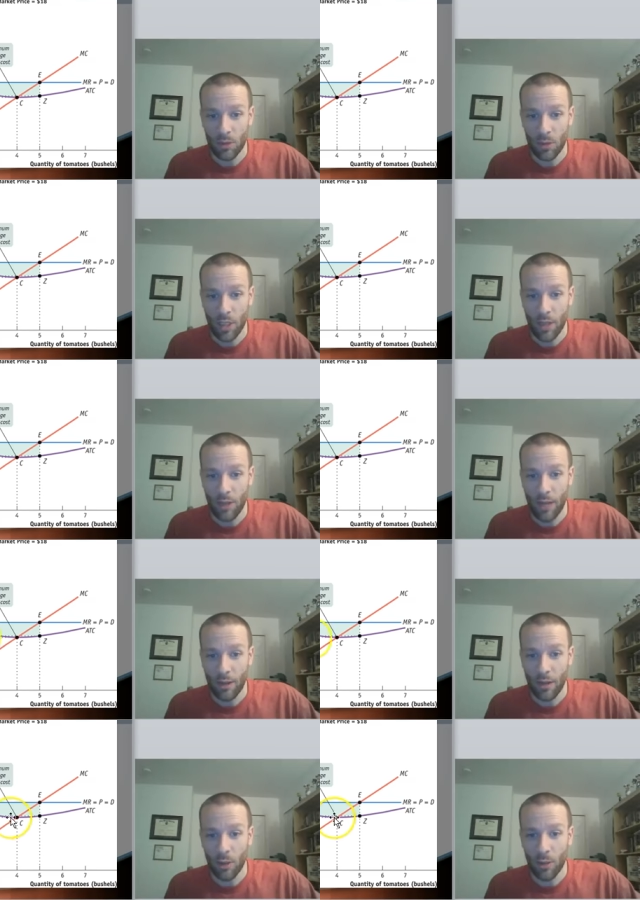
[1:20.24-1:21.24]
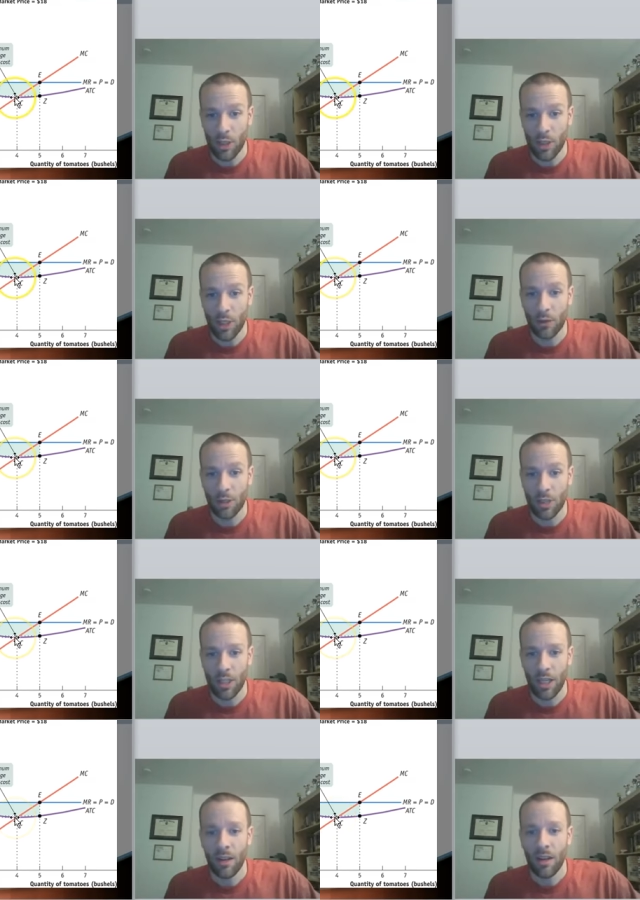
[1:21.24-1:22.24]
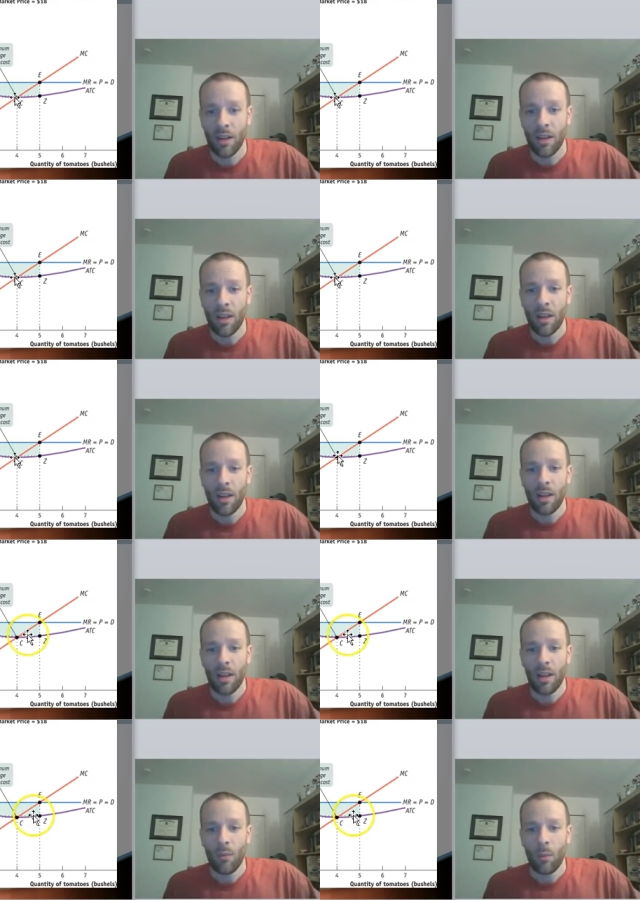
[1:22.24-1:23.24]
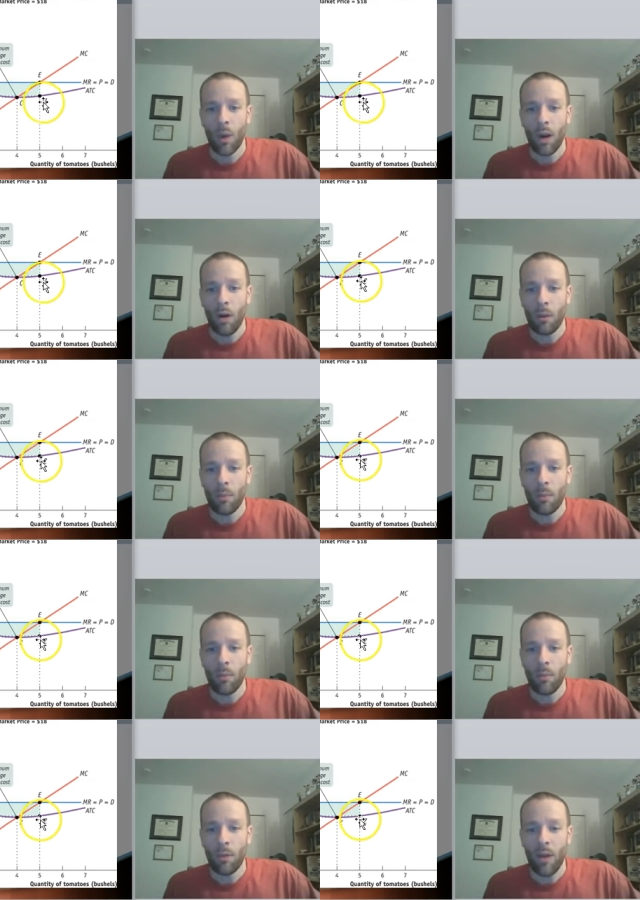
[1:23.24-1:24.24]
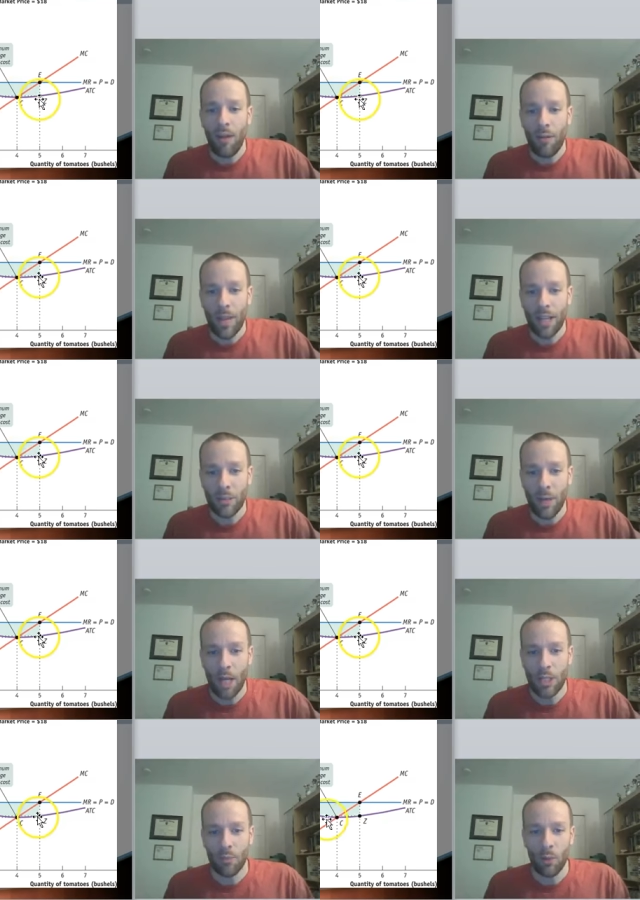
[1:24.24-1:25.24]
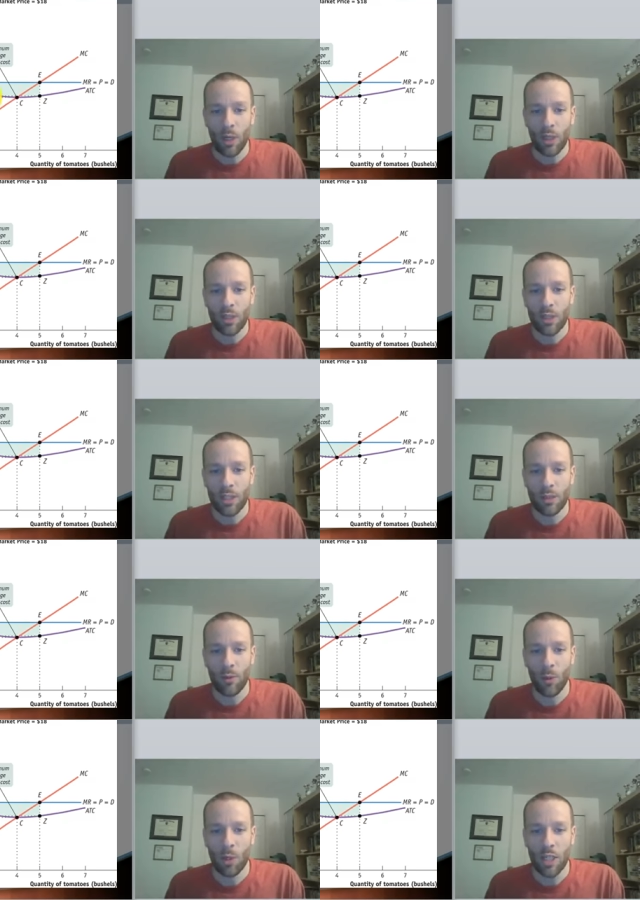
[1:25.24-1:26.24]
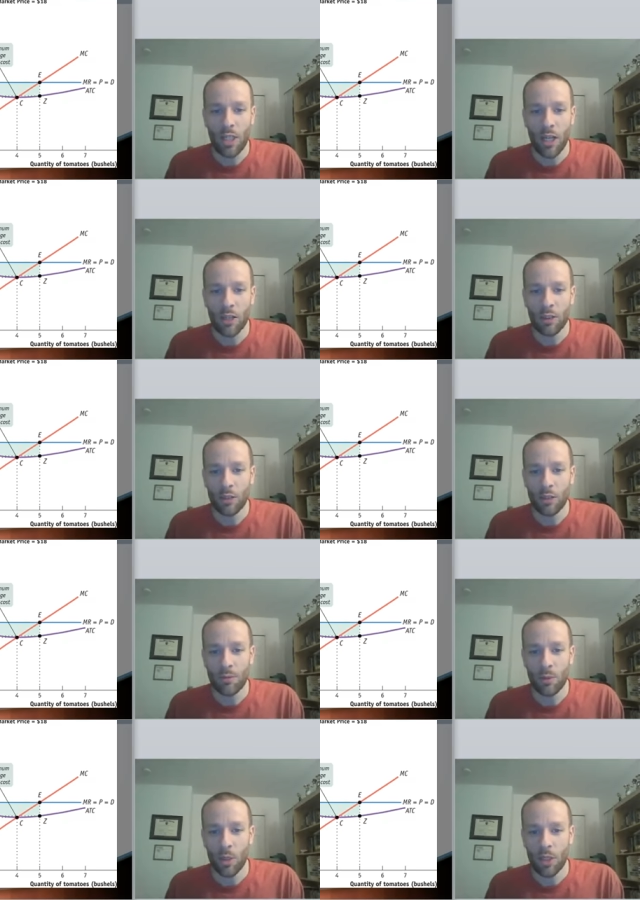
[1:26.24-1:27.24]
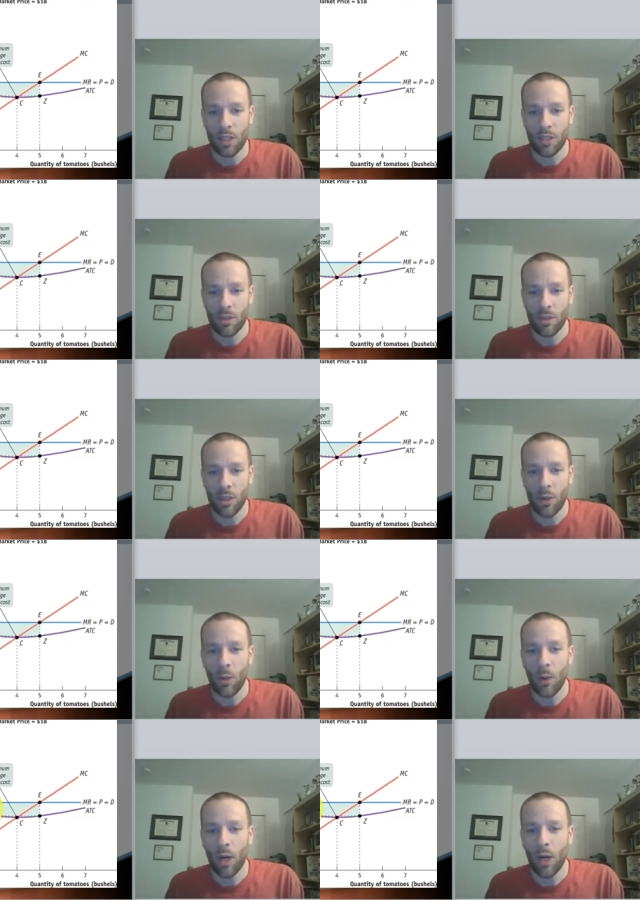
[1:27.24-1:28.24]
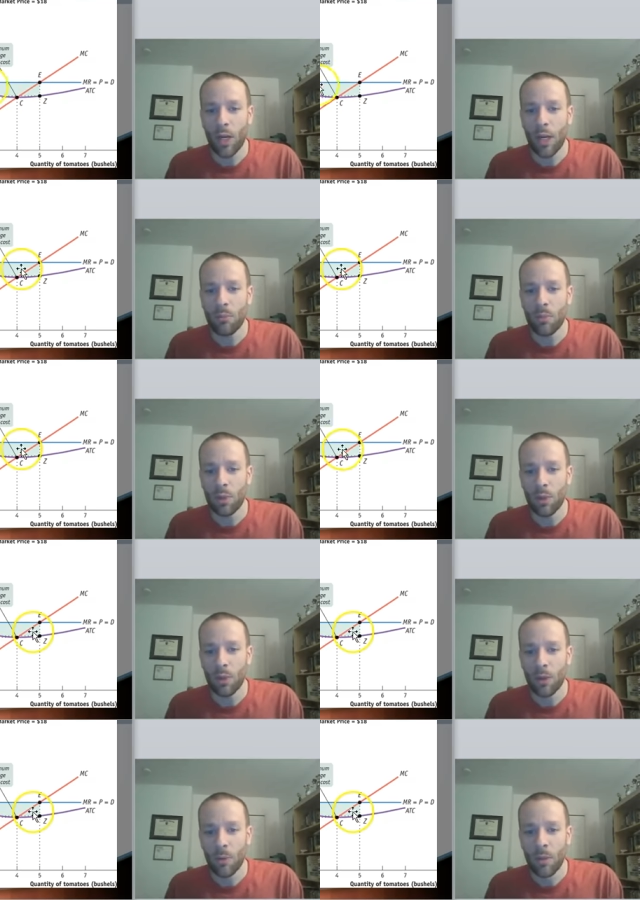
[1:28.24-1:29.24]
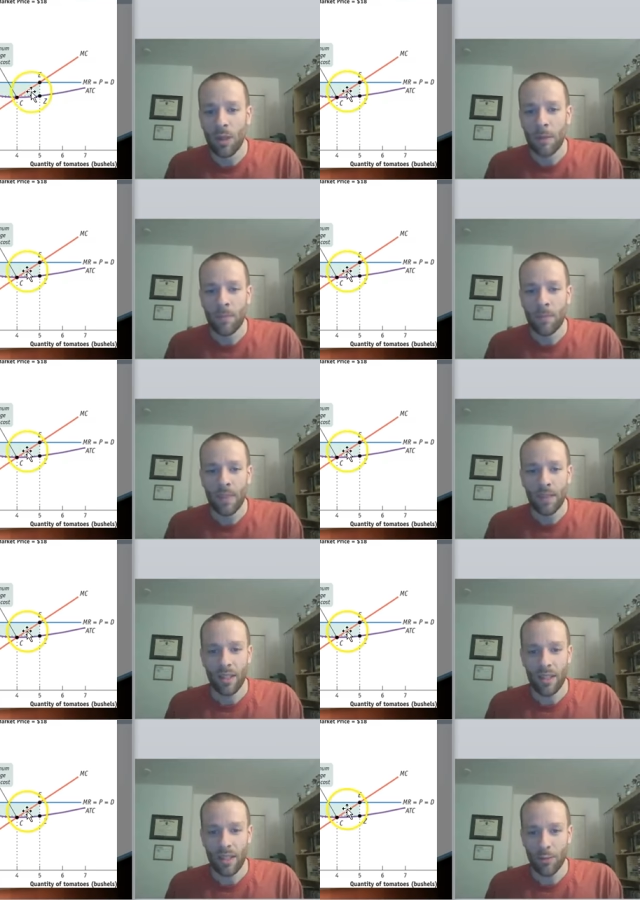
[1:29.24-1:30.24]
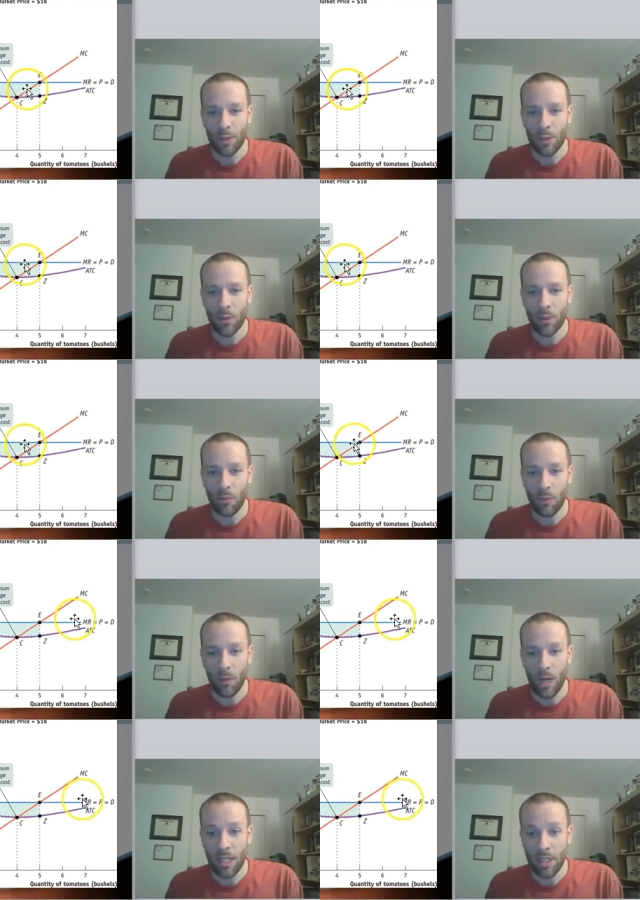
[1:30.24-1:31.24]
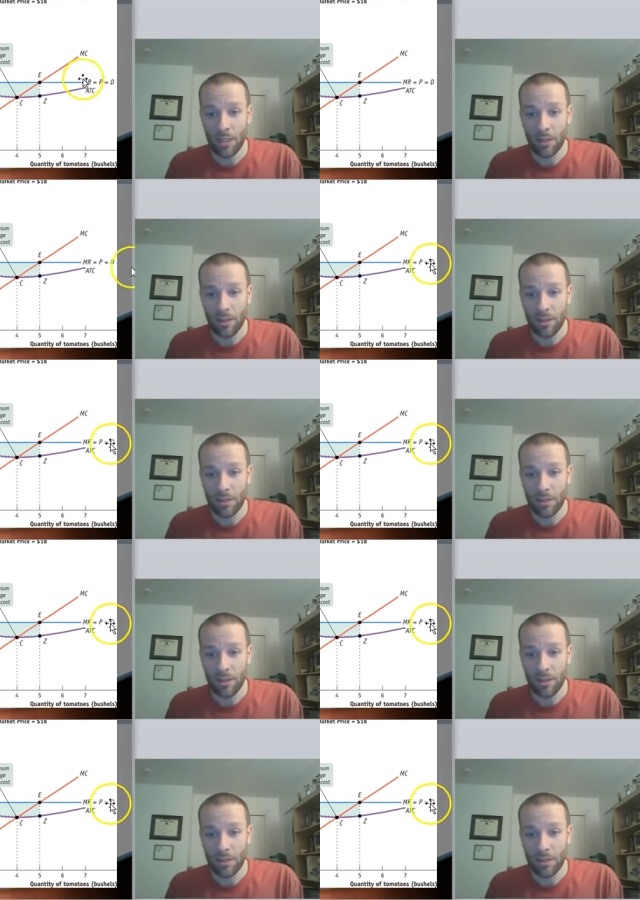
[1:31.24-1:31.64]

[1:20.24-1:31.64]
Just take that and come across here to see. Where our profit maximizing point is $14.40. So this whole area in blue, the difference between price